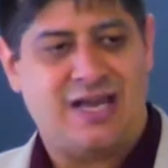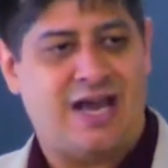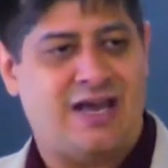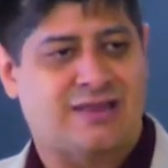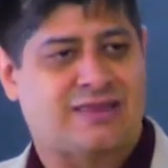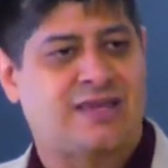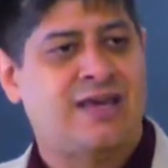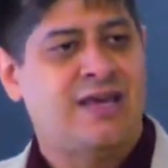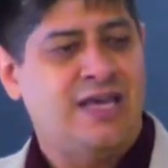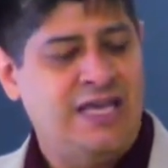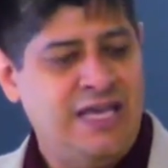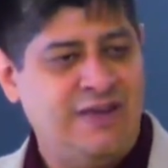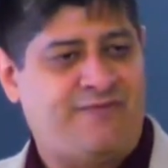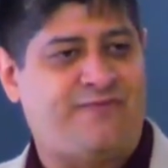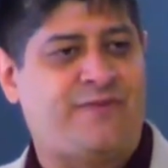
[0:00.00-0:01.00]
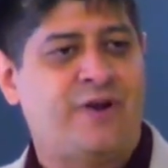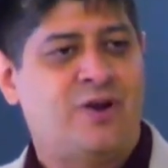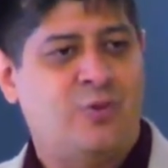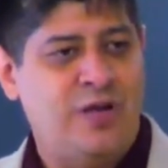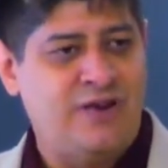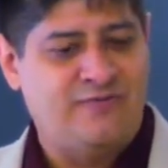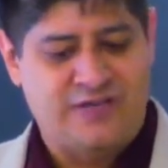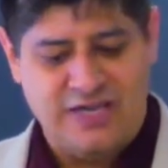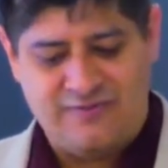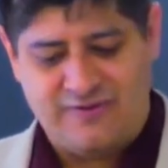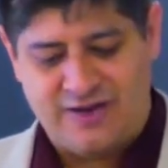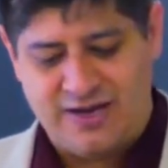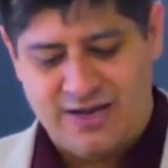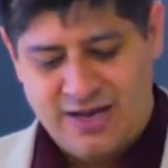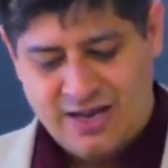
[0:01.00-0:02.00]
death if we have
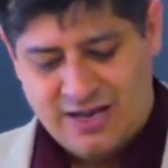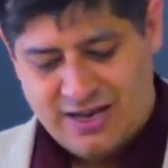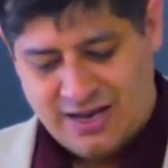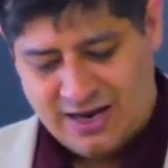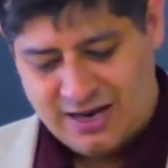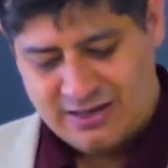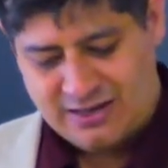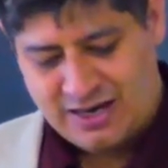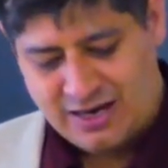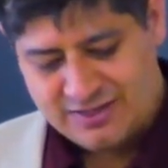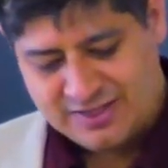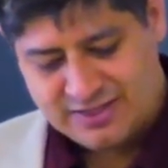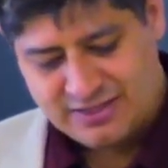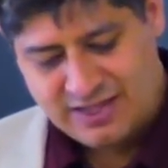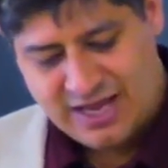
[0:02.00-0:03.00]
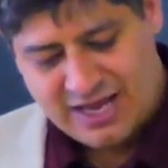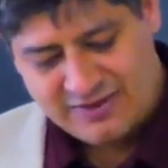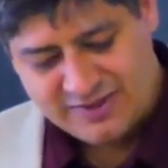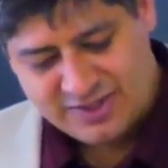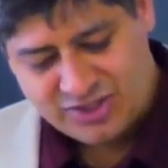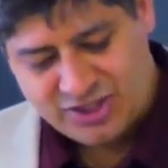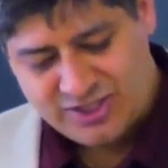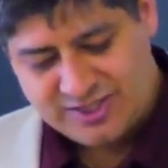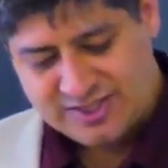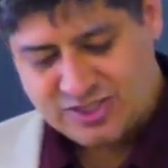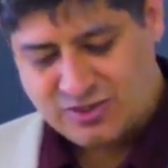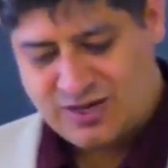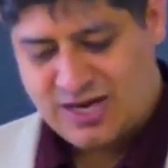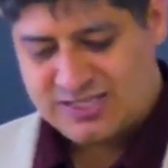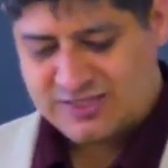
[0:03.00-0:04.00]
given our hearts and lives to Jesus
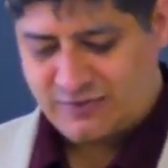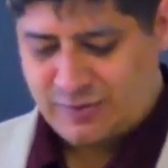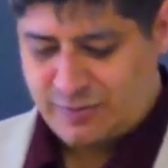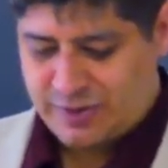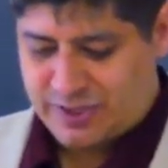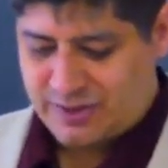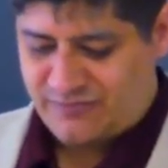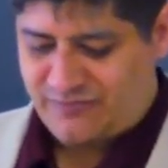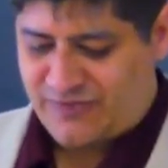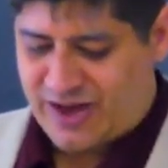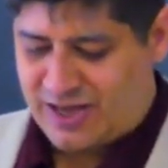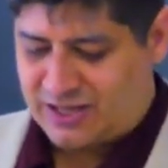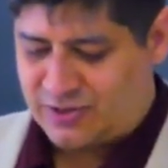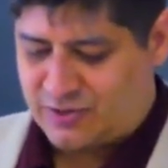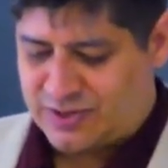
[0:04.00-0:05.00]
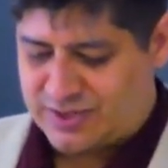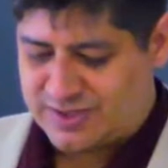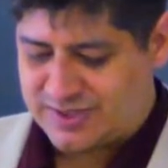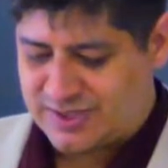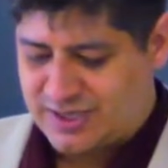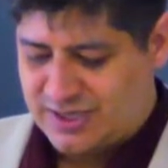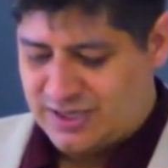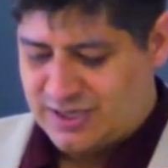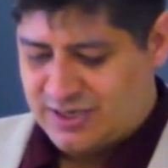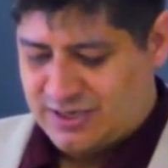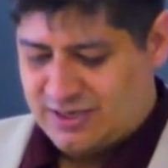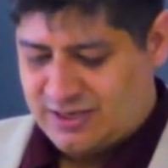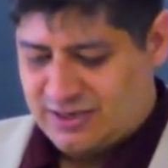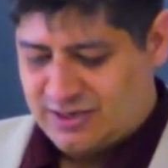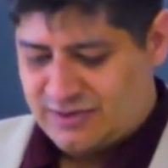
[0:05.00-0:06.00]
Christ, if we become followers
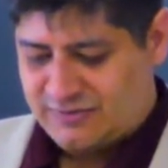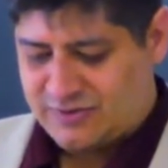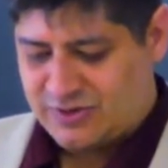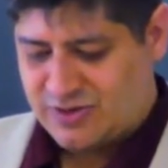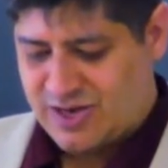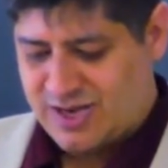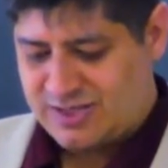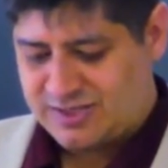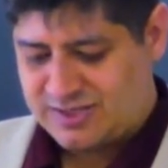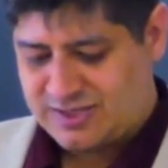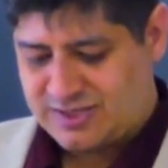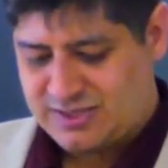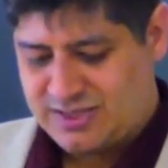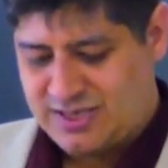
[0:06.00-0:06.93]
of Christ.